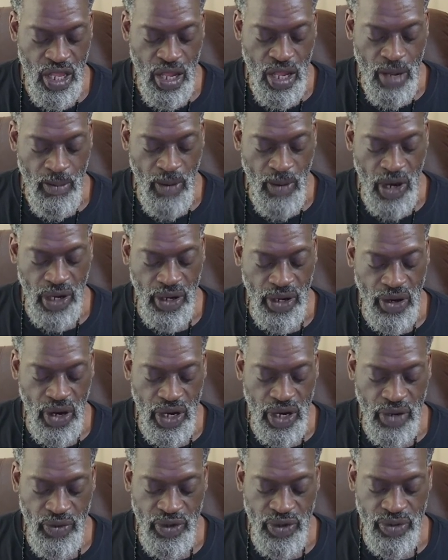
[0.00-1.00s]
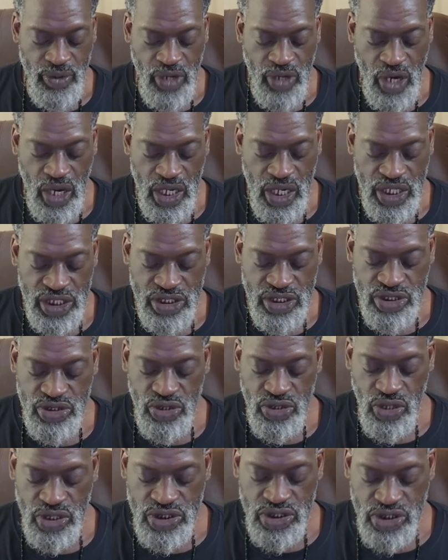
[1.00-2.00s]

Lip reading: Margaret Carter, William Carter, Lisa Jordan,